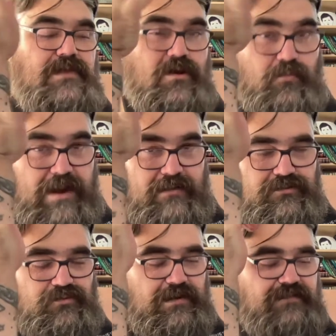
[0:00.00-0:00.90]

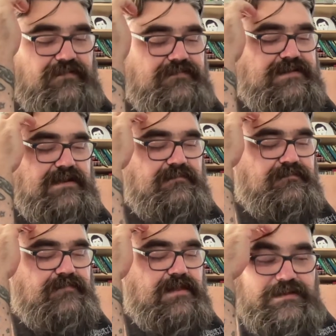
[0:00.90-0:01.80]
around 2015.
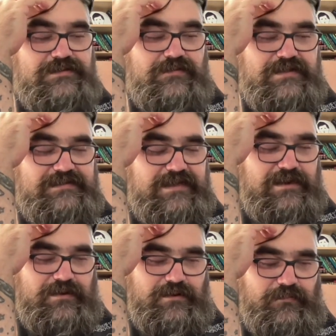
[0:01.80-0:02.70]
So this
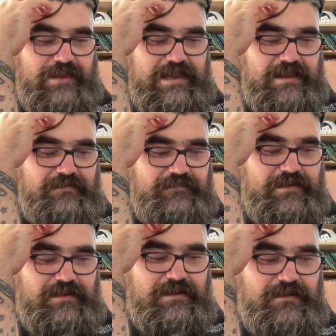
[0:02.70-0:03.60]
here, we
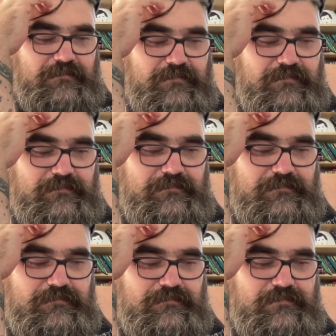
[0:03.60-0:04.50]
have,
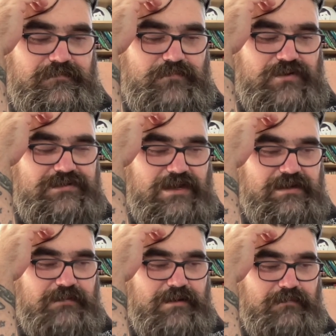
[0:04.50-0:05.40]
we're
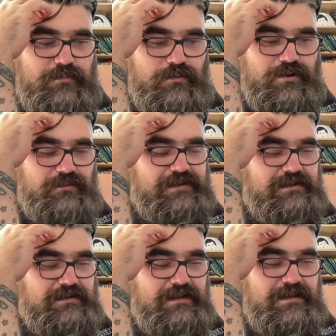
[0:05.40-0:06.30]
talking about
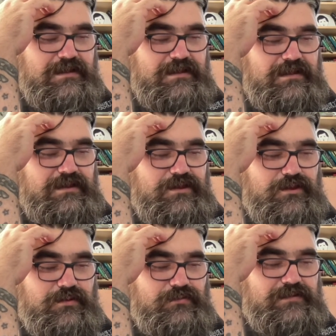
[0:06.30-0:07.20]
Borodin,
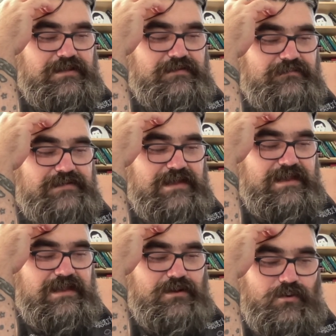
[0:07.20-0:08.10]
who lived
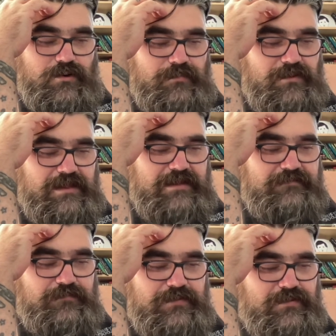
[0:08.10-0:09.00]
a horrible
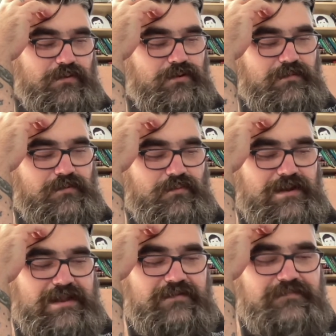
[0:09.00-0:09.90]
life with a horrible
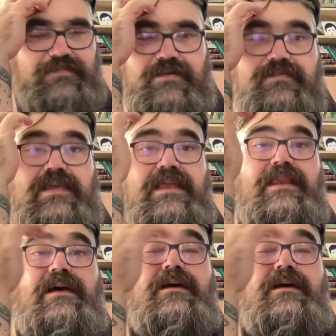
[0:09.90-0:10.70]
wife that